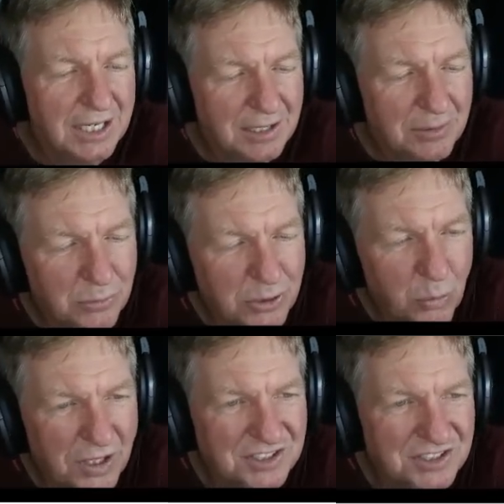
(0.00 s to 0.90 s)
you
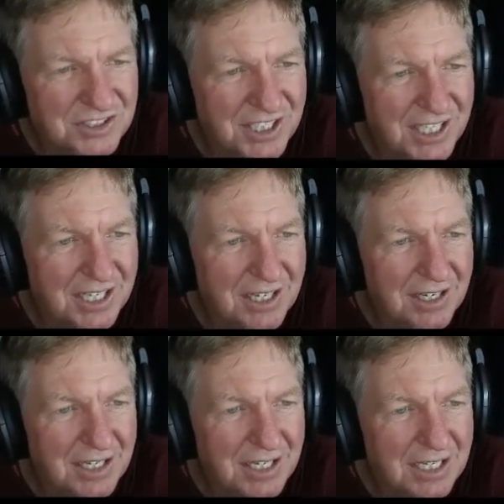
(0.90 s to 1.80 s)
want to see it
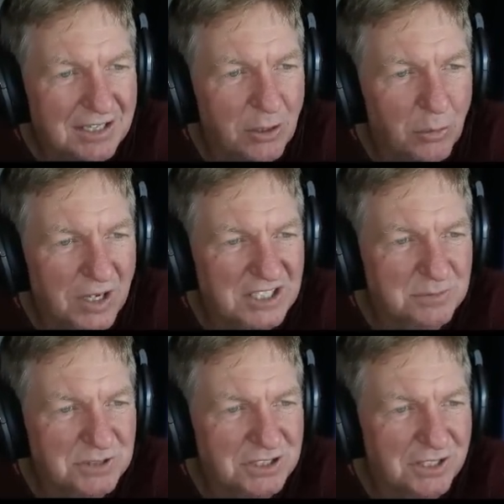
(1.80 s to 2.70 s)
in the
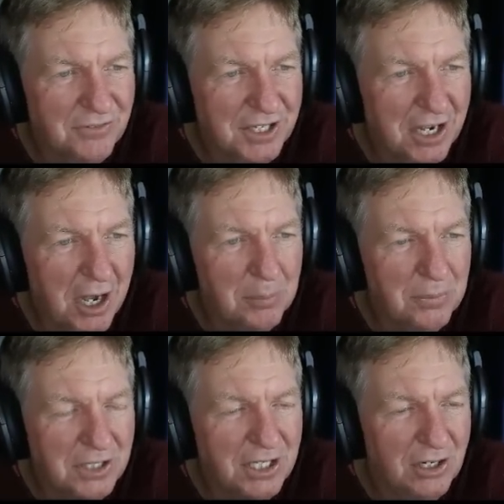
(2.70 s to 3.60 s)
West Pacific up
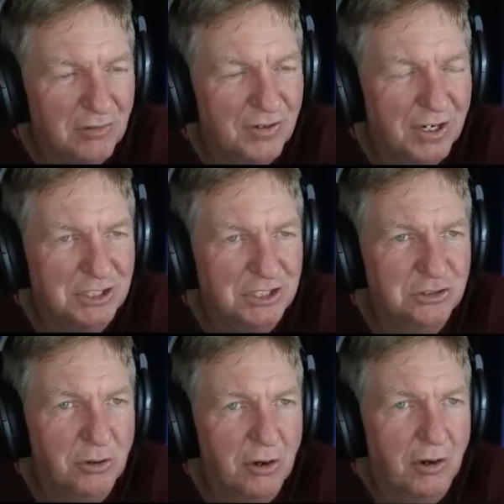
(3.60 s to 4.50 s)
in here, very
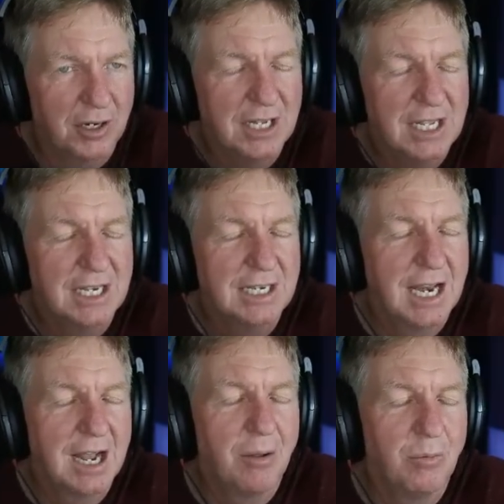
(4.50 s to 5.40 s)
strong.
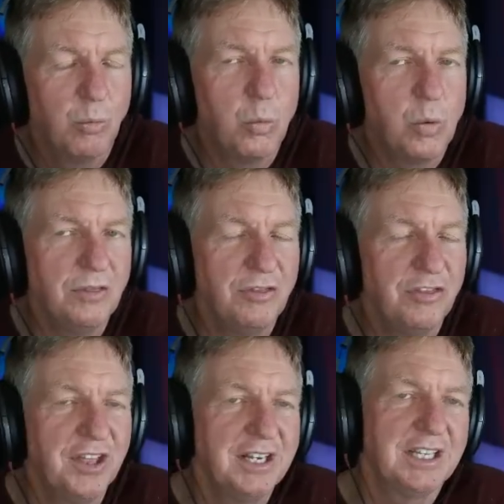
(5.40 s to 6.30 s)
Now, the one
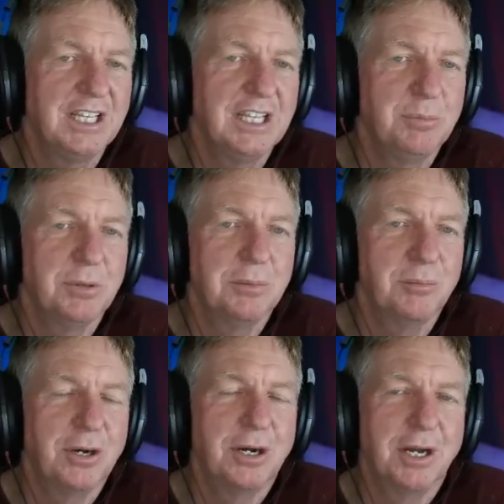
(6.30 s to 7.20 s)
thing to keep in
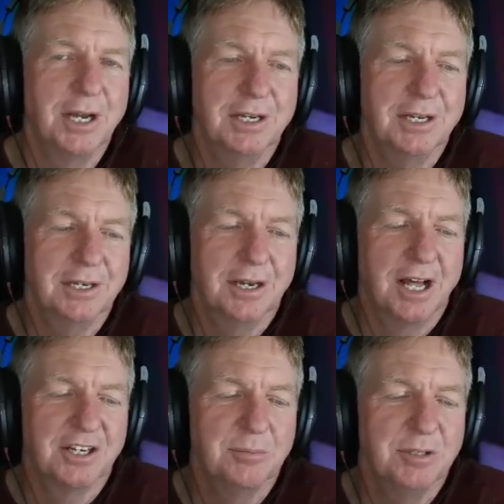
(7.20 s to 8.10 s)
mind and
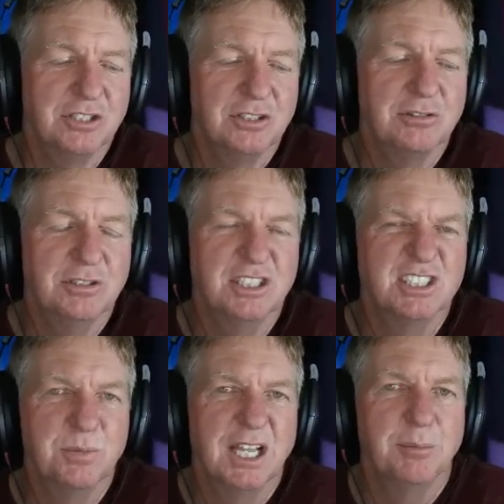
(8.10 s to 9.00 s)
not to be too
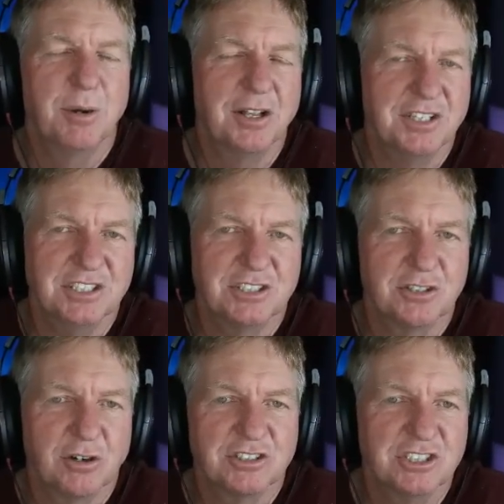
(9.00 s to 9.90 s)
dismayed by these
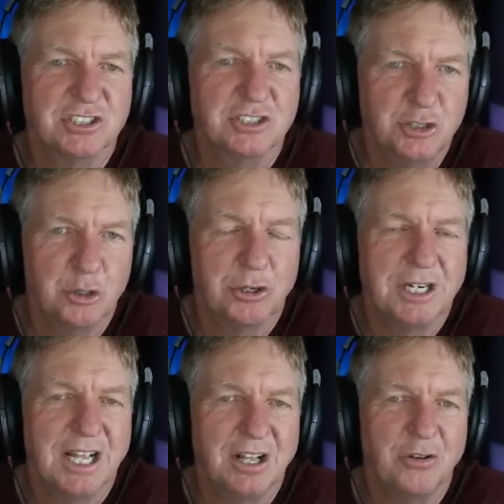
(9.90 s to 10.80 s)
charts is
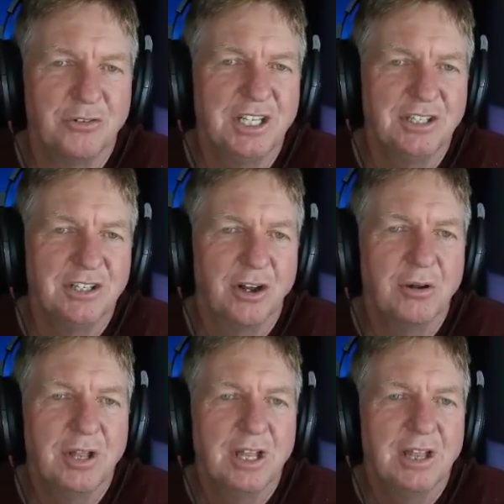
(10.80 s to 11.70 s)
during El Nino,
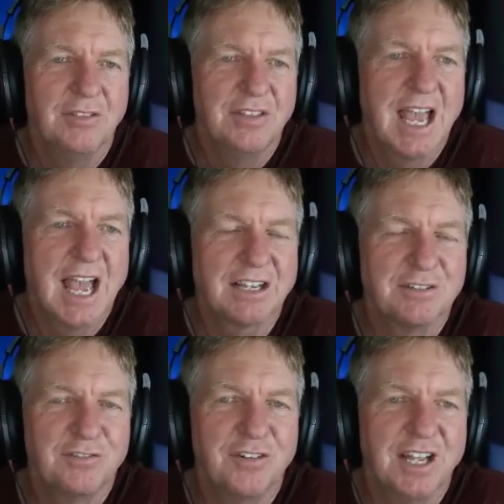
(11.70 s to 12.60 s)
the
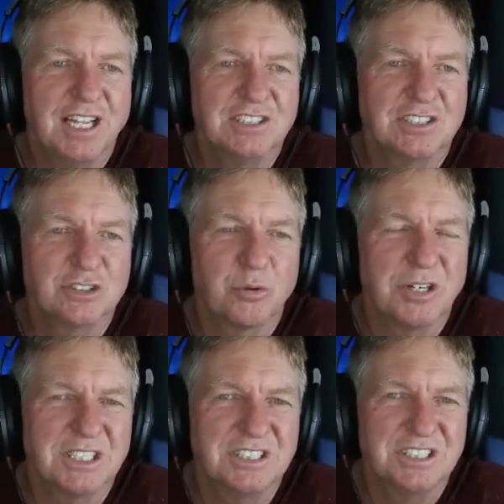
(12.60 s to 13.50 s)
active phase sort
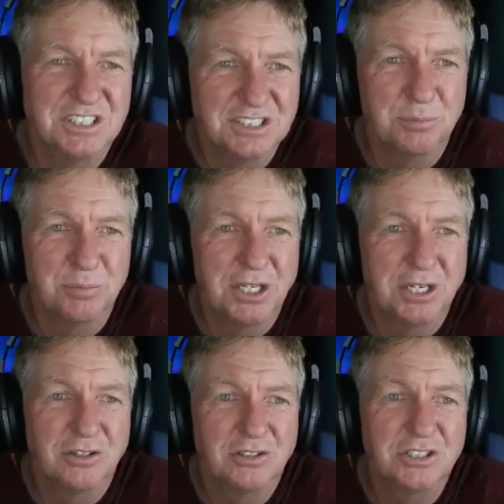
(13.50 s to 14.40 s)
of
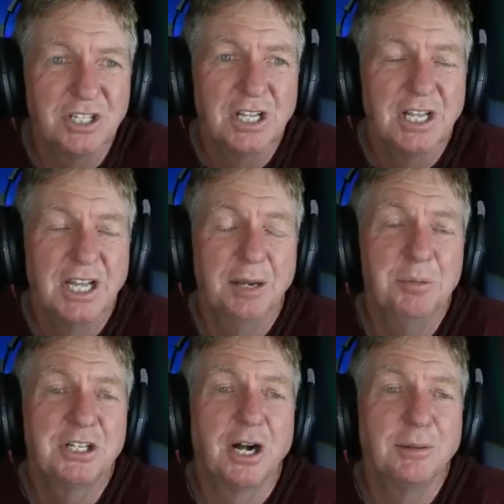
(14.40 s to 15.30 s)
disappears and
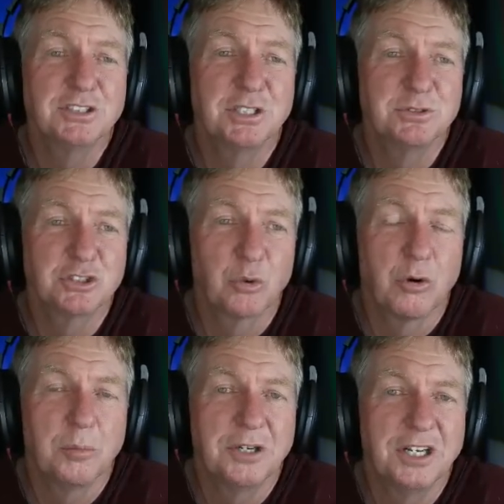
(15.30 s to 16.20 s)
becomes
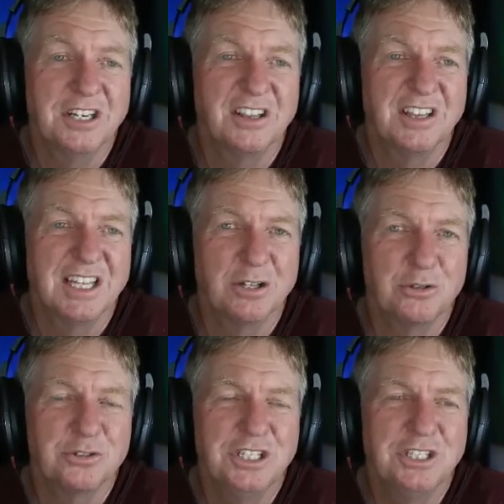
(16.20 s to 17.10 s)
absorbed into the El
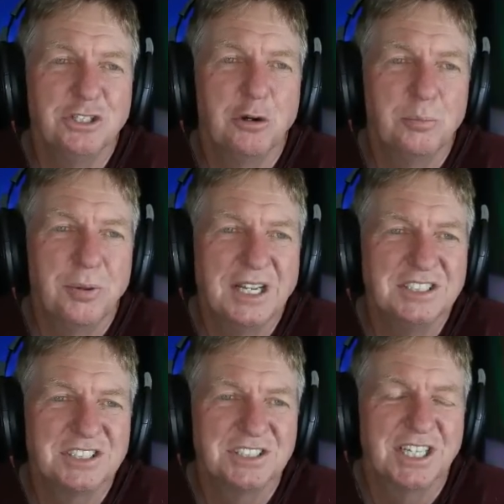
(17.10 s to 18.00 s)
Nino
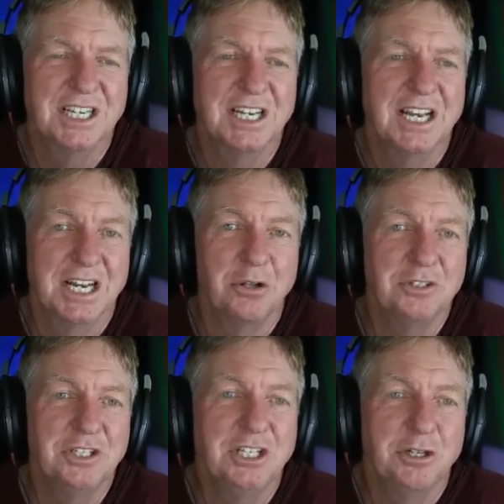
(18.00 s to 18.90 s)
base state. And El
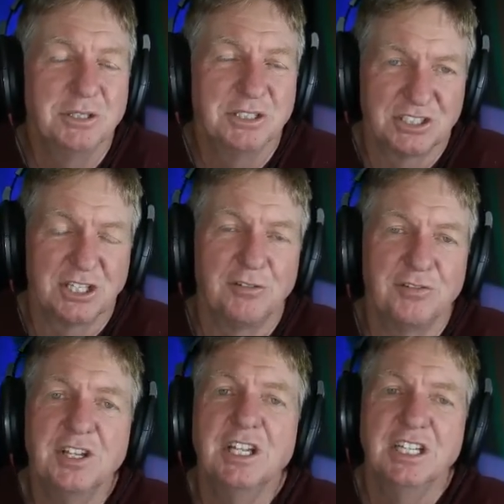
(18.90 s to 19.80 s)
Nino itself
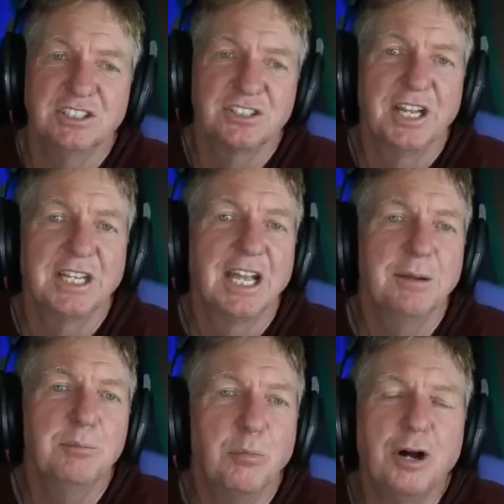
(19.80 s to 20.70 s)
is like a
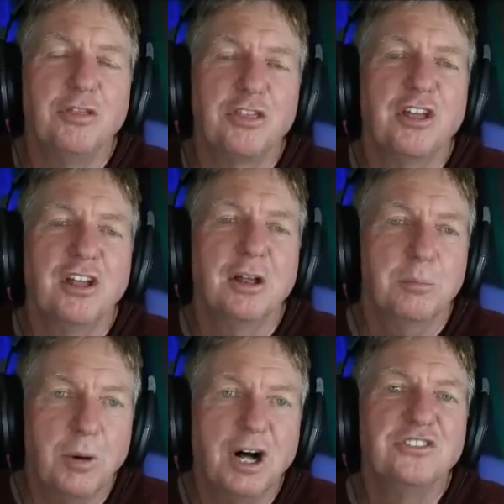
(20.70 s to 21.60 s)
month,
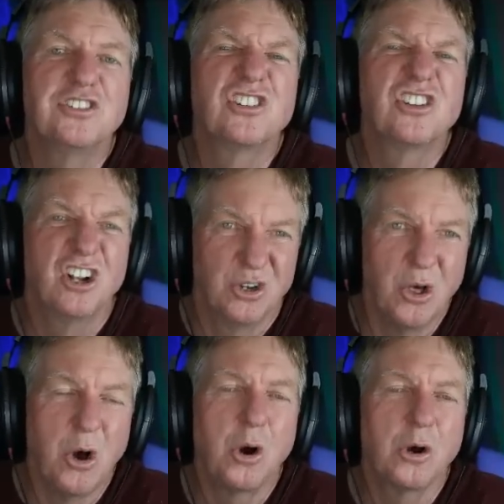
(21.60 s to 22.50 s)
months
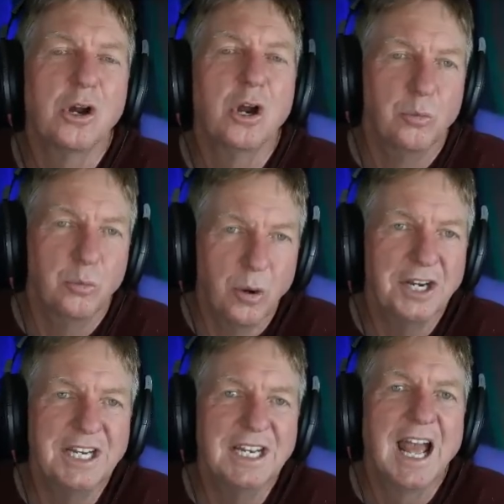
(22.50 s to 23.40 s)
long
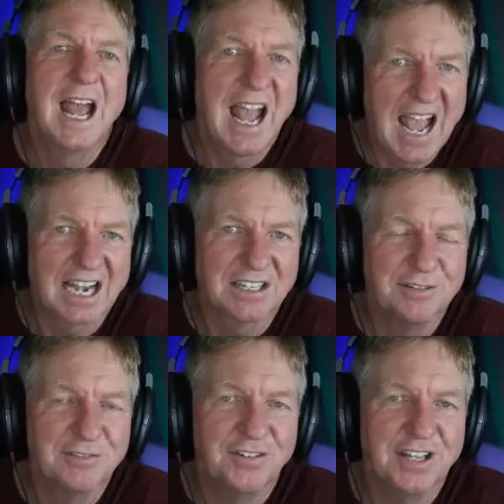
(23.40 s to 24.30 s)
running
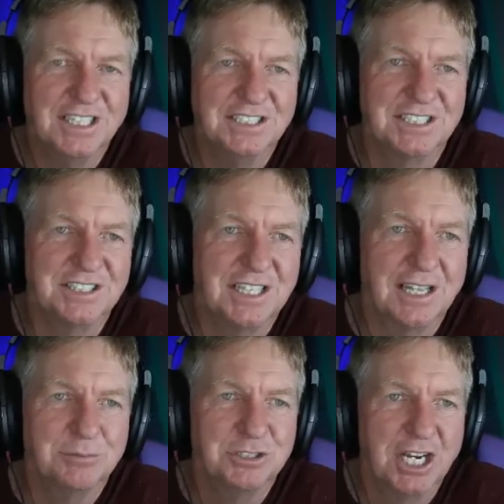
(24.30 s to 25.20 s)
active phase of the
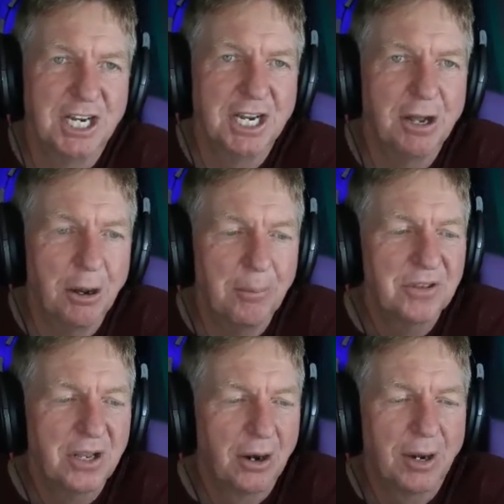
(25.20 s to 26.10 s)
MJO.
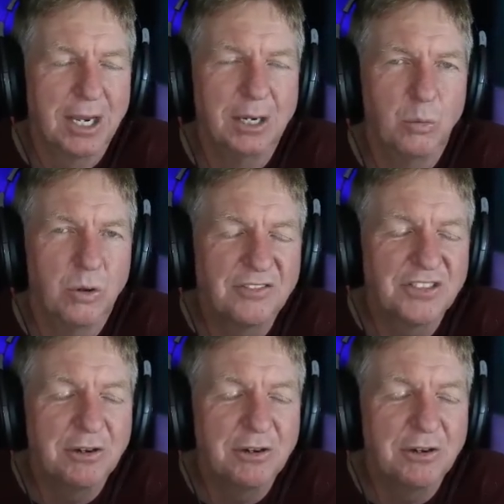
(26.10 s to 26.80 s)
All right. We're not there